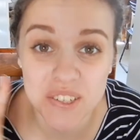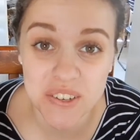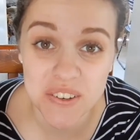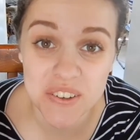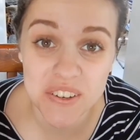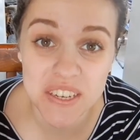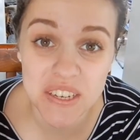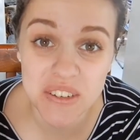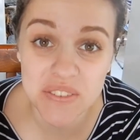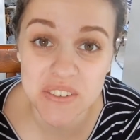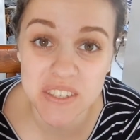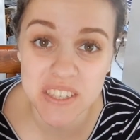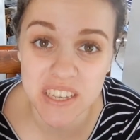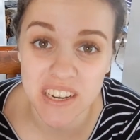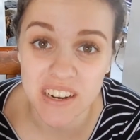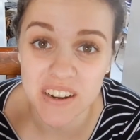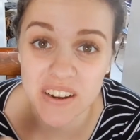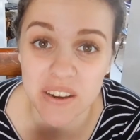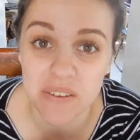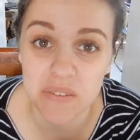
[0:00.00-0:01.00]
two gifts
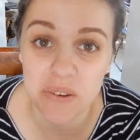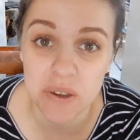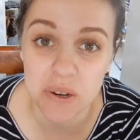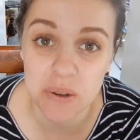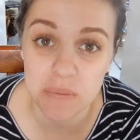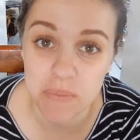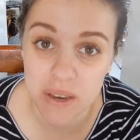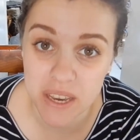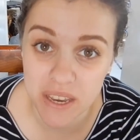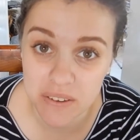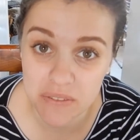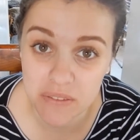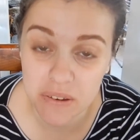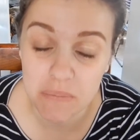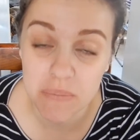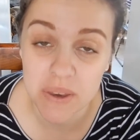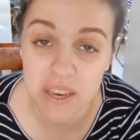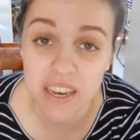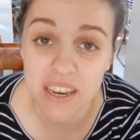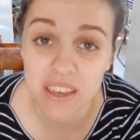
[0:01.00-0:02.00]
that I am gonna make for
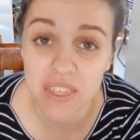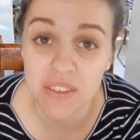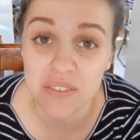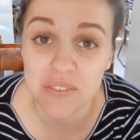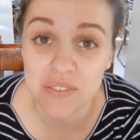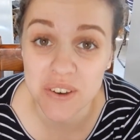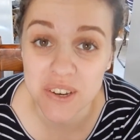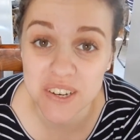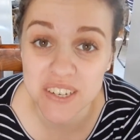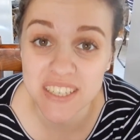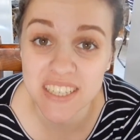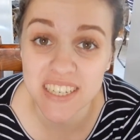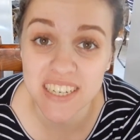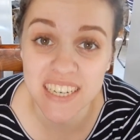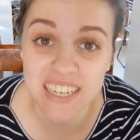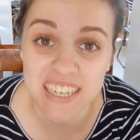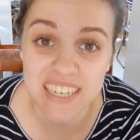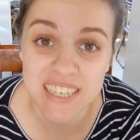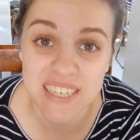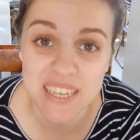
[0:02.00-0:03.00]
Mick. The first
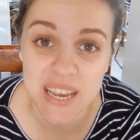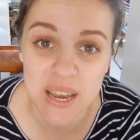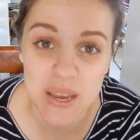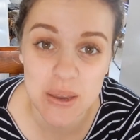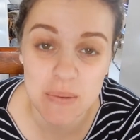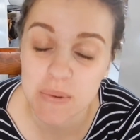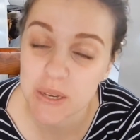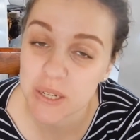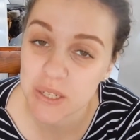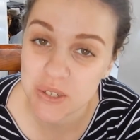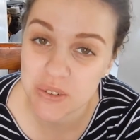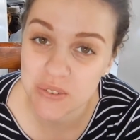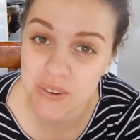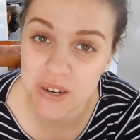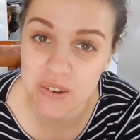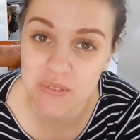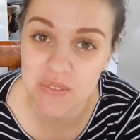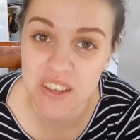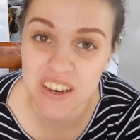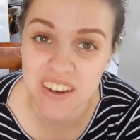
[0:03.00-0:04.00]
is a picture
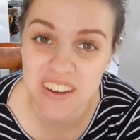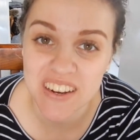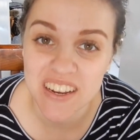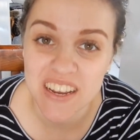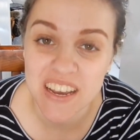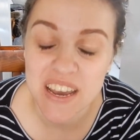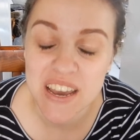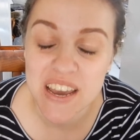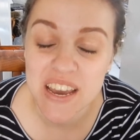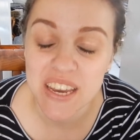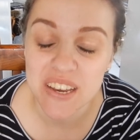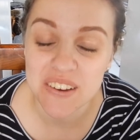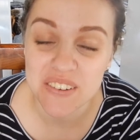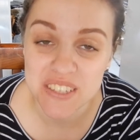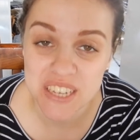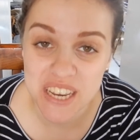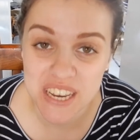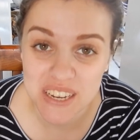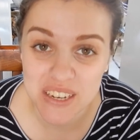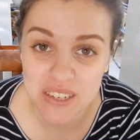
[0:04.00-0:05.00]
frame that he'll
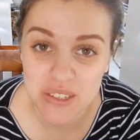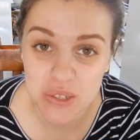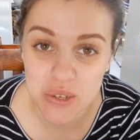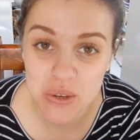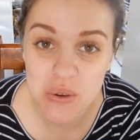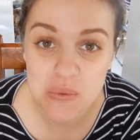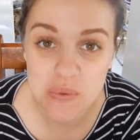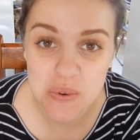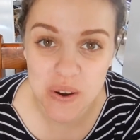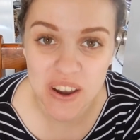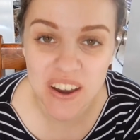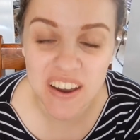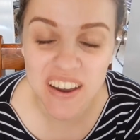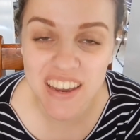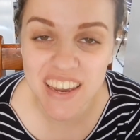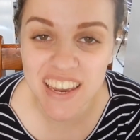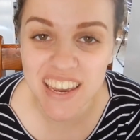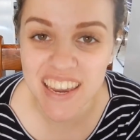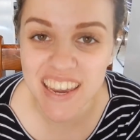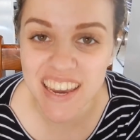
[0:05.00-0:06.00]
take to work.
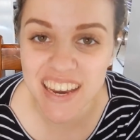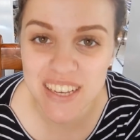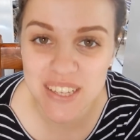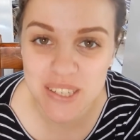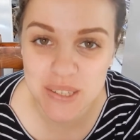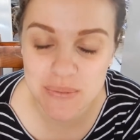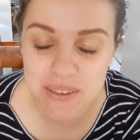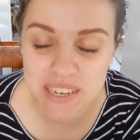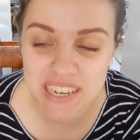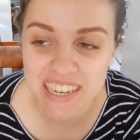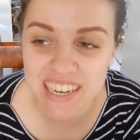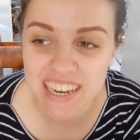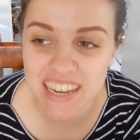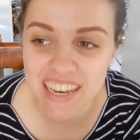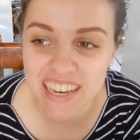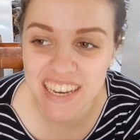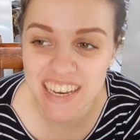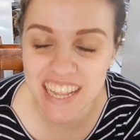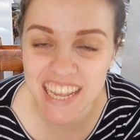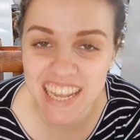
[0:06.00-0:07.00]
He has
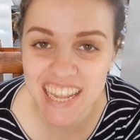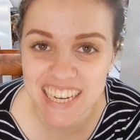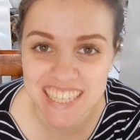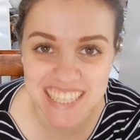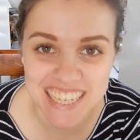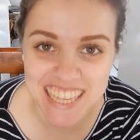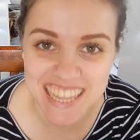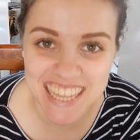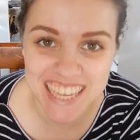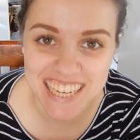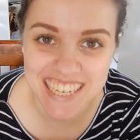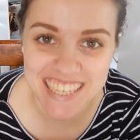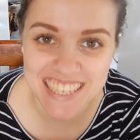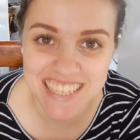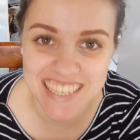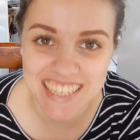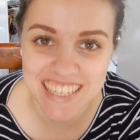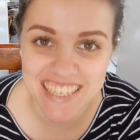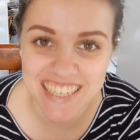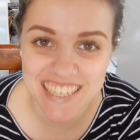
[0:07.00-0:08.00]
been collecting
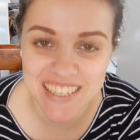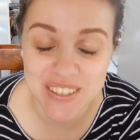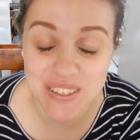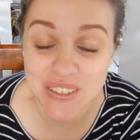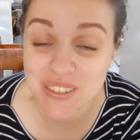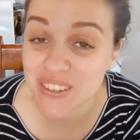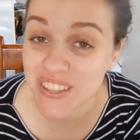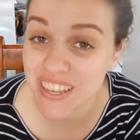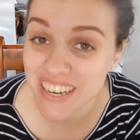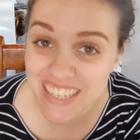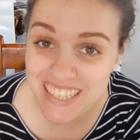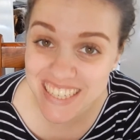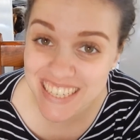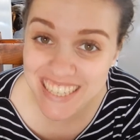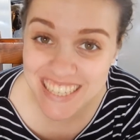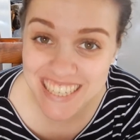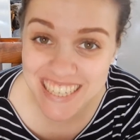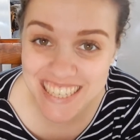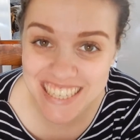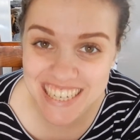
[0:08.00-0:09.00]
these since
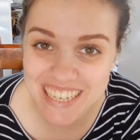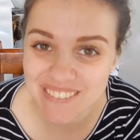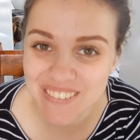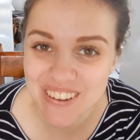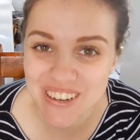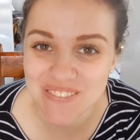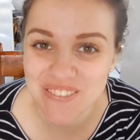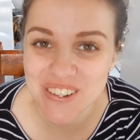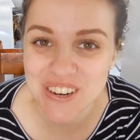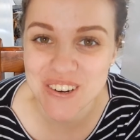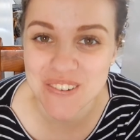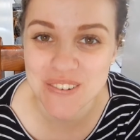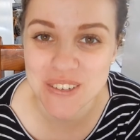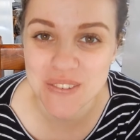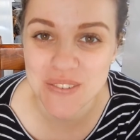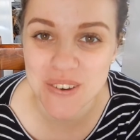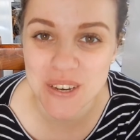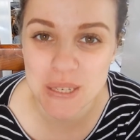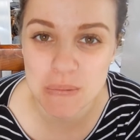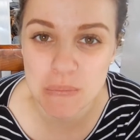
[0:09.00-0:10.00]
2016 when Amira was
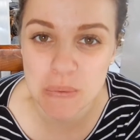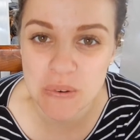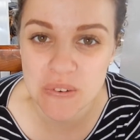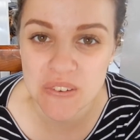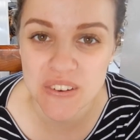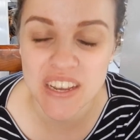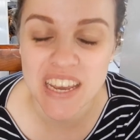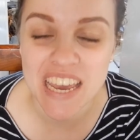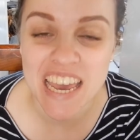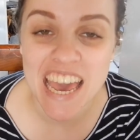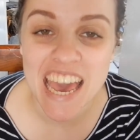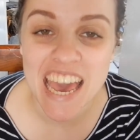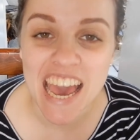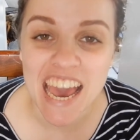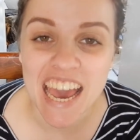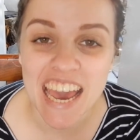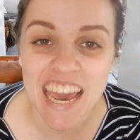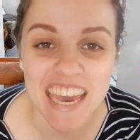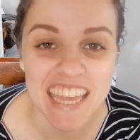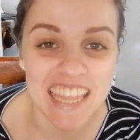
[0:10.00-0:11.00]
first born.
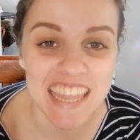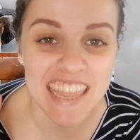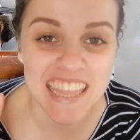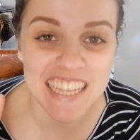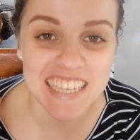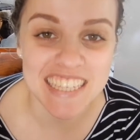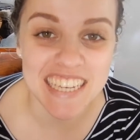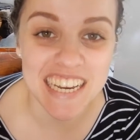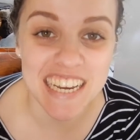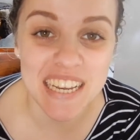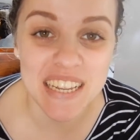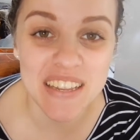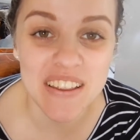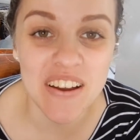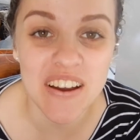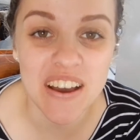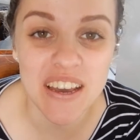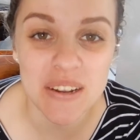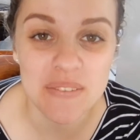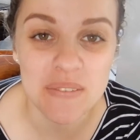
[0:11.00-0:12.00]
And the second
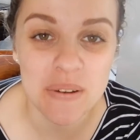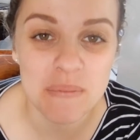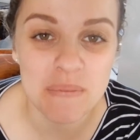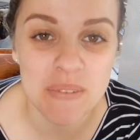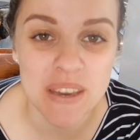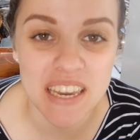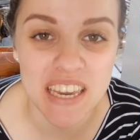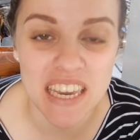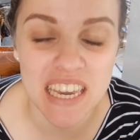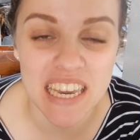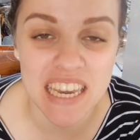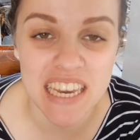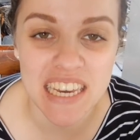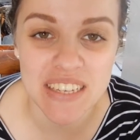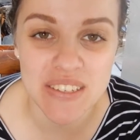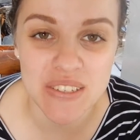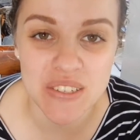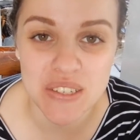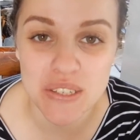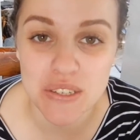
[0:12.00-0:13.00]
item I'm making
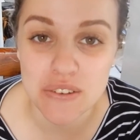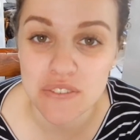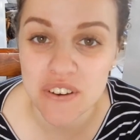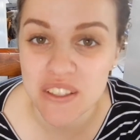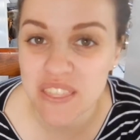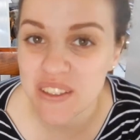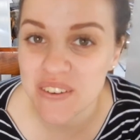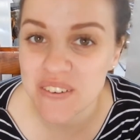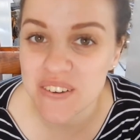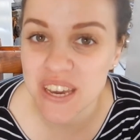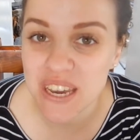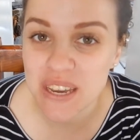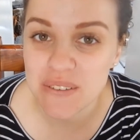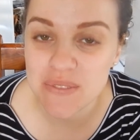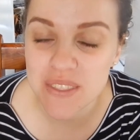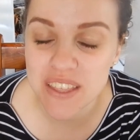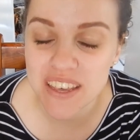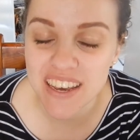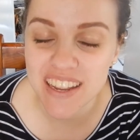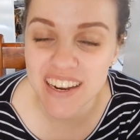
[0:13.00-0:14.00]
is just a fun little
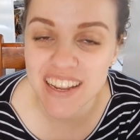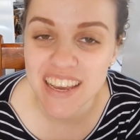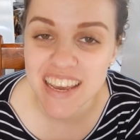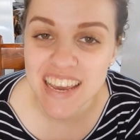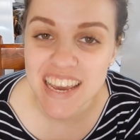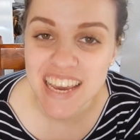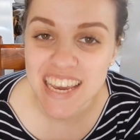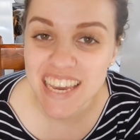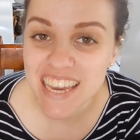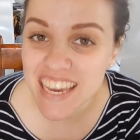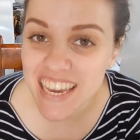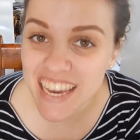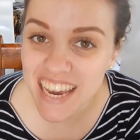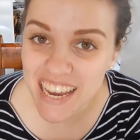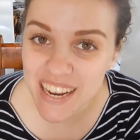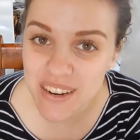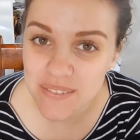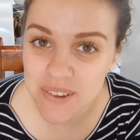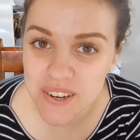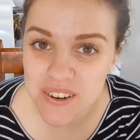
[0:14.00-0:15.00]
game that he
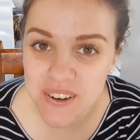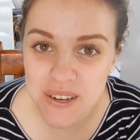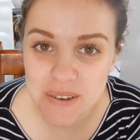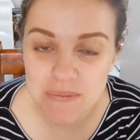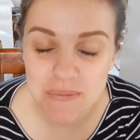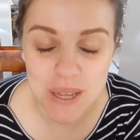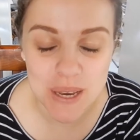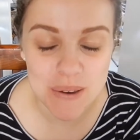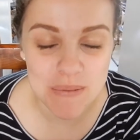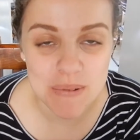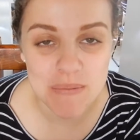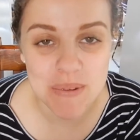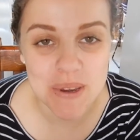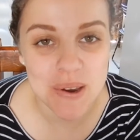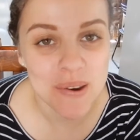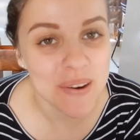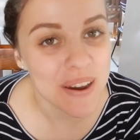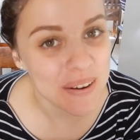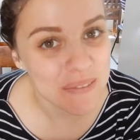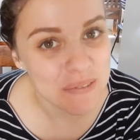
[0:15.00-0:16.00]
and Amira can play when we
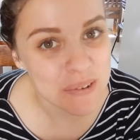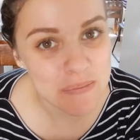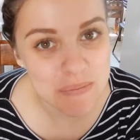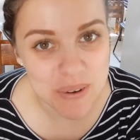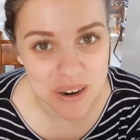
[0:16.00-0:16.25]
go out for